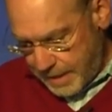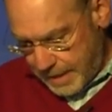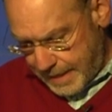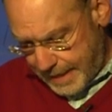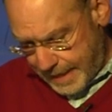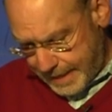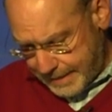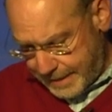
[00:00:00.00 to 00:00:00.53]

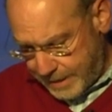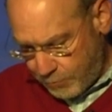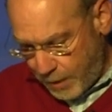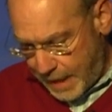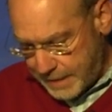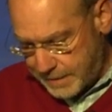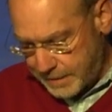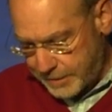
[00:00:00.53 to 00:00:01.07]
Uh, as he
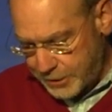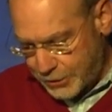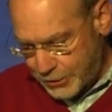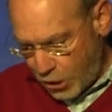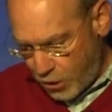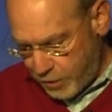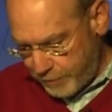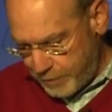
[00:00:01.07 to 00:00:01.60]
writes at the
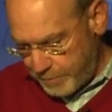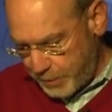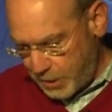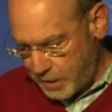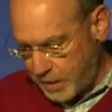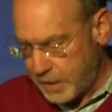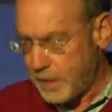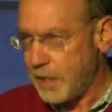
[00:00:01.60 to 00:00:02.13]
start of the
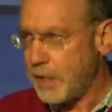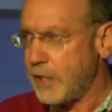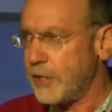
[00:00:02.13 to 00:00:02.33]
book,